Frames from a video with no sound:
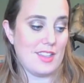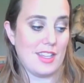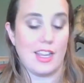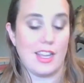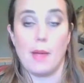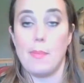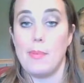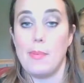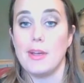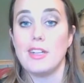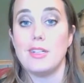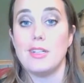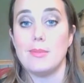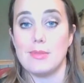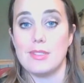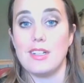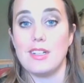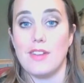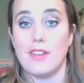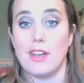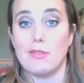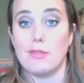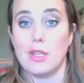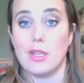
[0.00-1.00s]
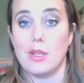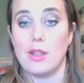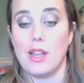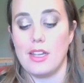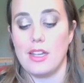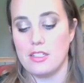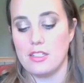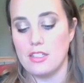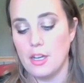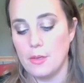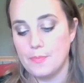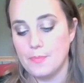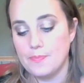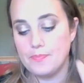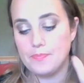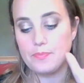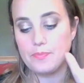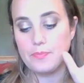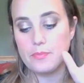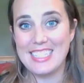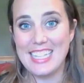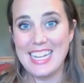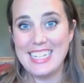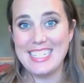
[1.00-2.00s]
Like, I picked up stuff I really like. So,
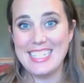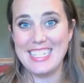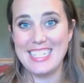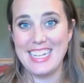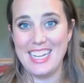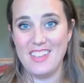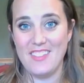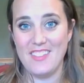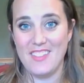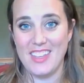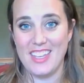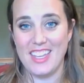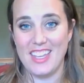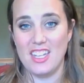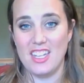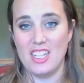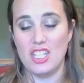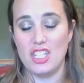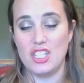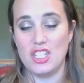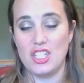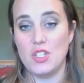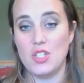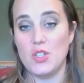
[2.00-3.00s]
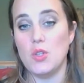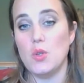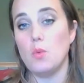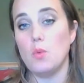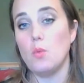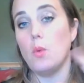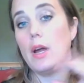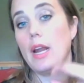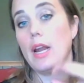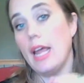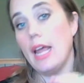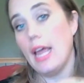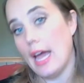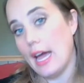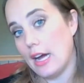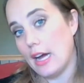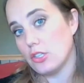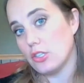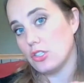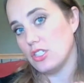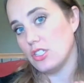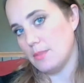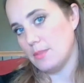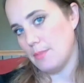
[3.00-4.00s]
let's dive in to what I
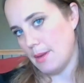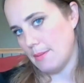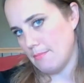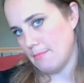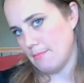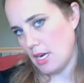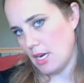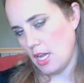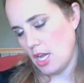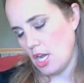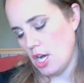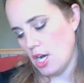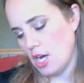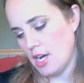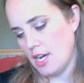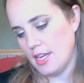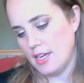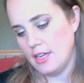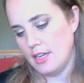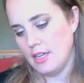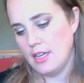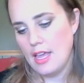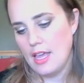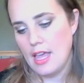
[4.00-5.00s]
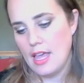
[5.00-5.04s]
actually spent money on.